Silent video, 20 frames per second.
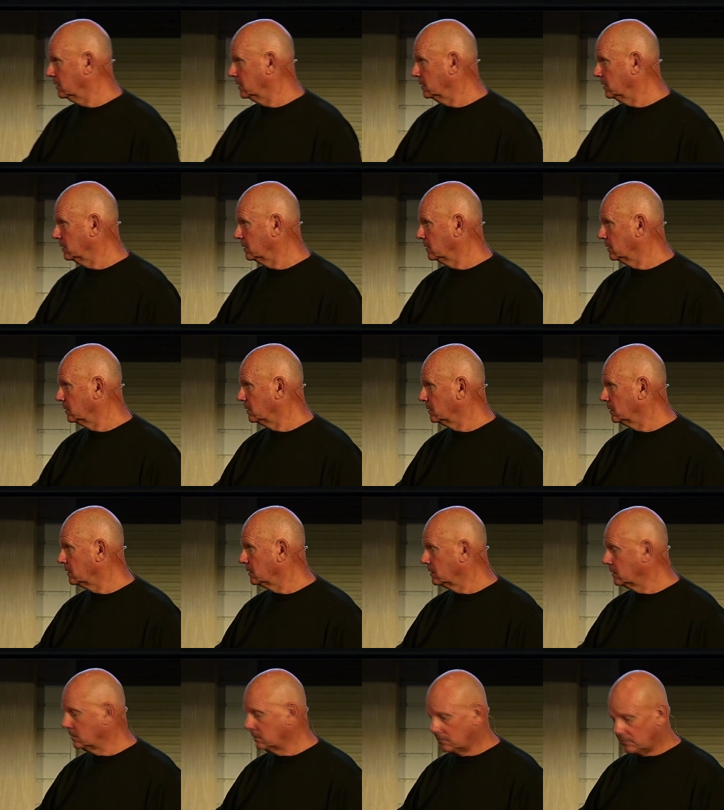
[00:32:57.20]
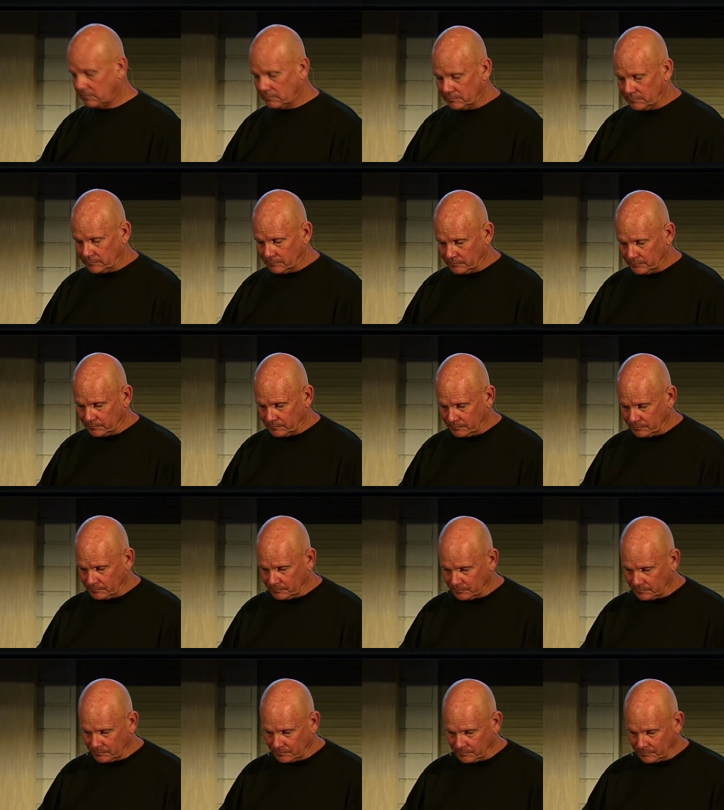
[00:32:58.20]

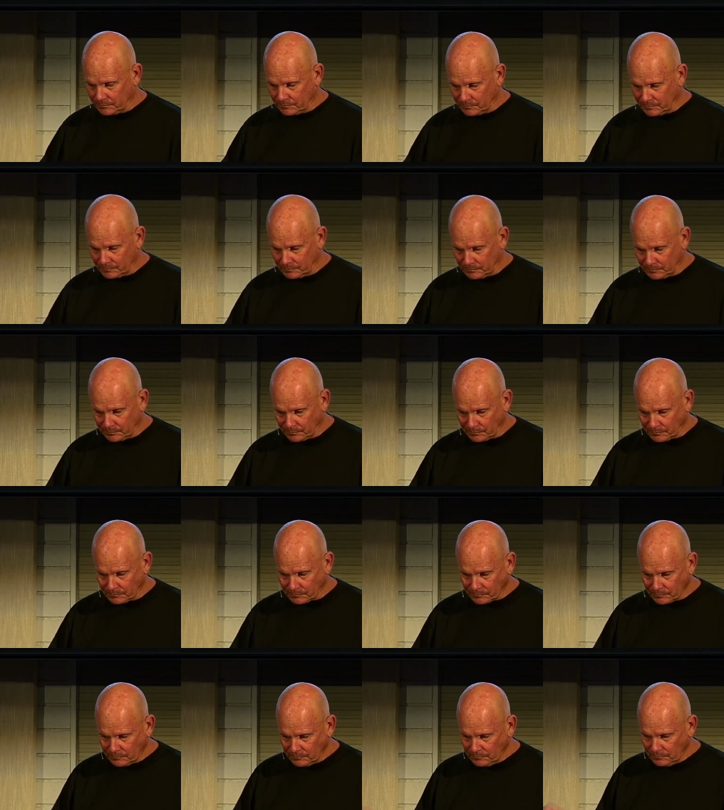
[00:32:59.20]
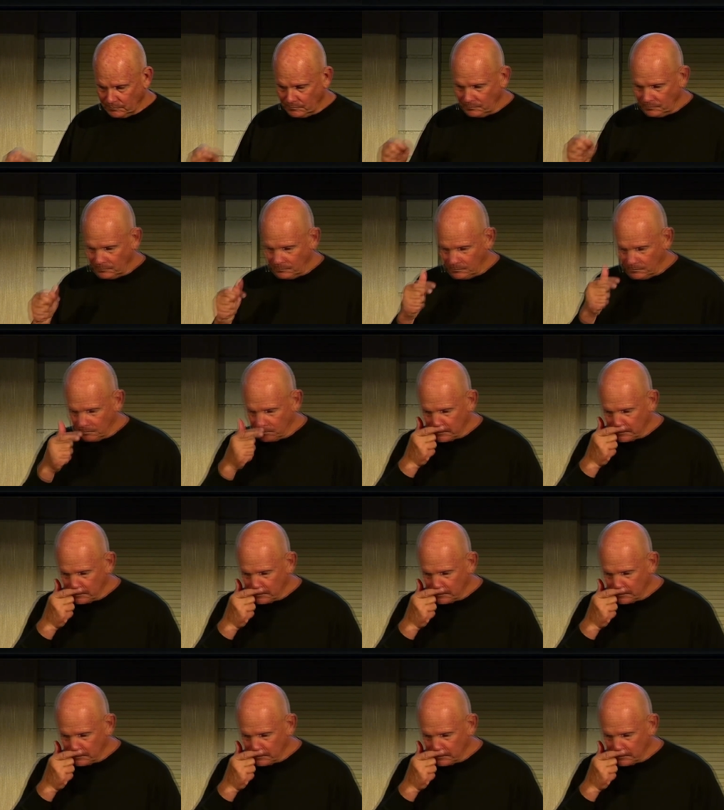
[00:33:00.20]
(no one is talking)